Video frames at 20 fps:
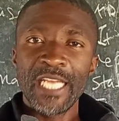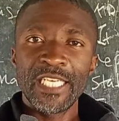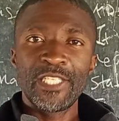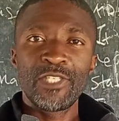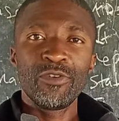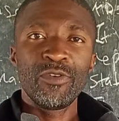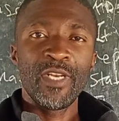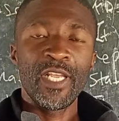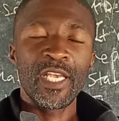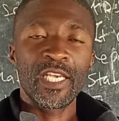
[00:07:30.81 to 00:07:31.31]

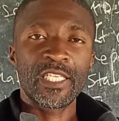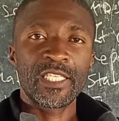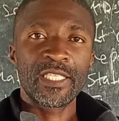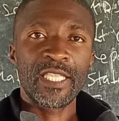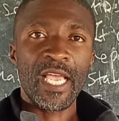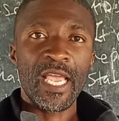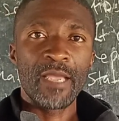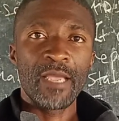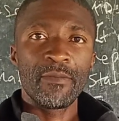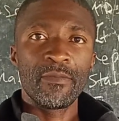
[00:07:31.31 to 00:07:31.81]
Until next
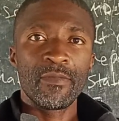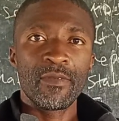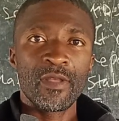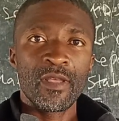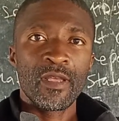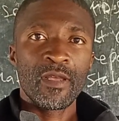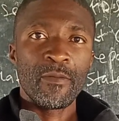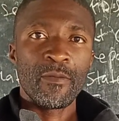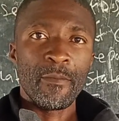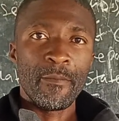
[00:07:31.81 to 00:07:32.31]

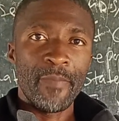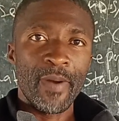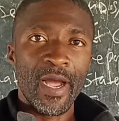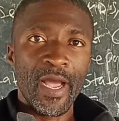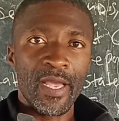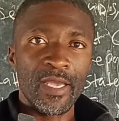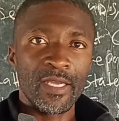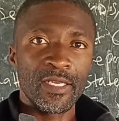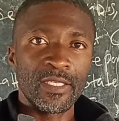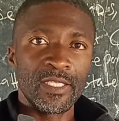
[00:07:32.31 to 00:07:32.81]
time,
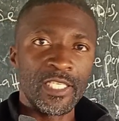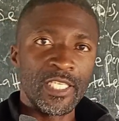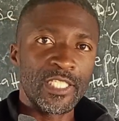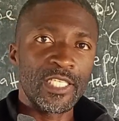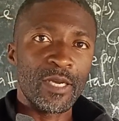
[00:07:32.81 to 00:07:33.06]
bye.